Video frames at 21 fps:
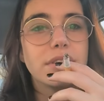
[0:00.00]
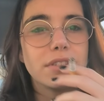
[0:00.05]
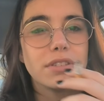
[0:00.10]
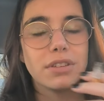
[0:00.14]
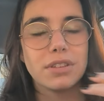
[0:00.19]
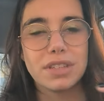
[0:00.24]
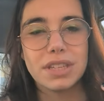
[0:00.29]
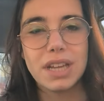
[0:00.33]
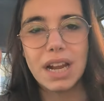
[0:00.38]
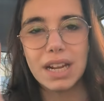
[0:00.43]

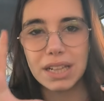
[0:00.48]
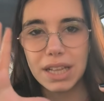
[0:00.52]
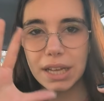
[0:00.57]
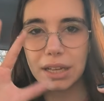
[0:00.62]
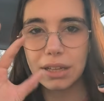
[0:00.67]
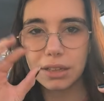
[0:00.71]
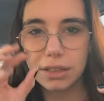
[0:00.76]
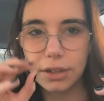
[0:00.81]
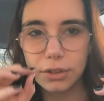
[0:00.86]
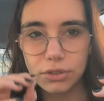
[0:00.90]
So start
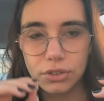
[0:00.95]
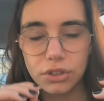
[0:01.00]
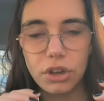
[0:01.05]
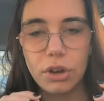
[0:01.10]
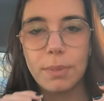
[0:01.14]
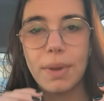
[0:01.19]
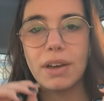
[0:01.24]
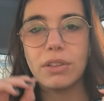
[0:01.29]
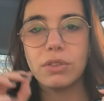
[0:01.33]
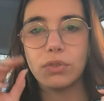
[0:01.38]
like closing
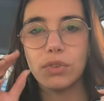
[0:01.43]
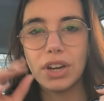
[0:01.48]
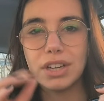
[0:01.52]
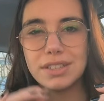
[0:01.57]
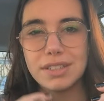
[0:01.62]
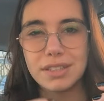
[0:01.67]
your mouth very